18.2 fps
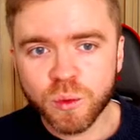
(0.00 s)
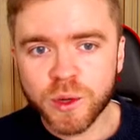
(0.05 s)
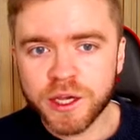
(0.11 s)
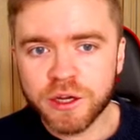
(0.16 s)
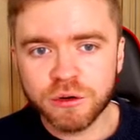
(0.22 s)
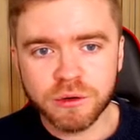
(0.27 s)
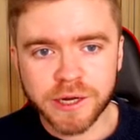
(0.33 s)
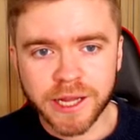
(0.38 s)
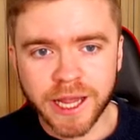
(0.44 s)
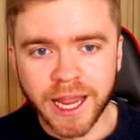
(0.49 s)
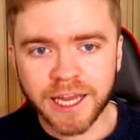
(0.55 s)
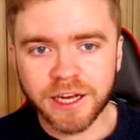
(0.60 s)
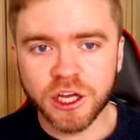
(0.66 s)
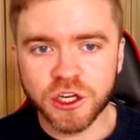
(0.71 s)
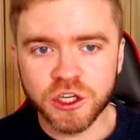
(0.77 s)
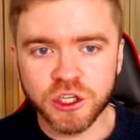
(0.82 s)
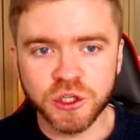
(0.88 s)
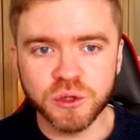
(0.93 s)
create
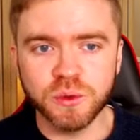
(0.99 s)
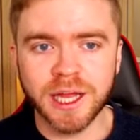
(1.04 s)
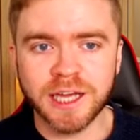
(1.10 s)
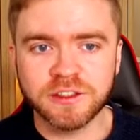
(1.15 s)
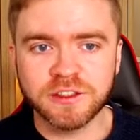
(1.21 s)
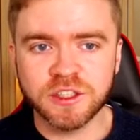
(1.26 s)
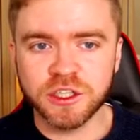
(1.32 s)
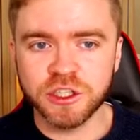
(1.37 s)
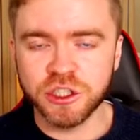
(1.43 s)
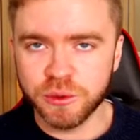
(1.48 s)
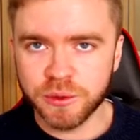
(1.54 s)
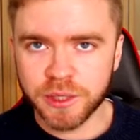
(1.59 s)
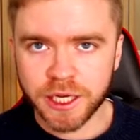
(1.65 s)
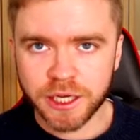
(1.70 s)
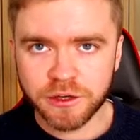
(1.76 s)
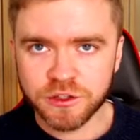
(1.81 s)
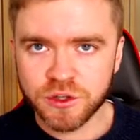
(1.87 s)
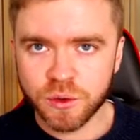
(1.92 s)
a new lesson
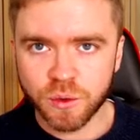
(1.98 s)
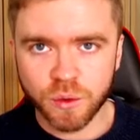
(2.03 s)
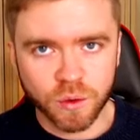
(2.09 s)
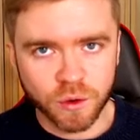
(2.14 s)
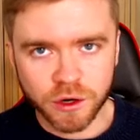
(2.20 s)
unit or a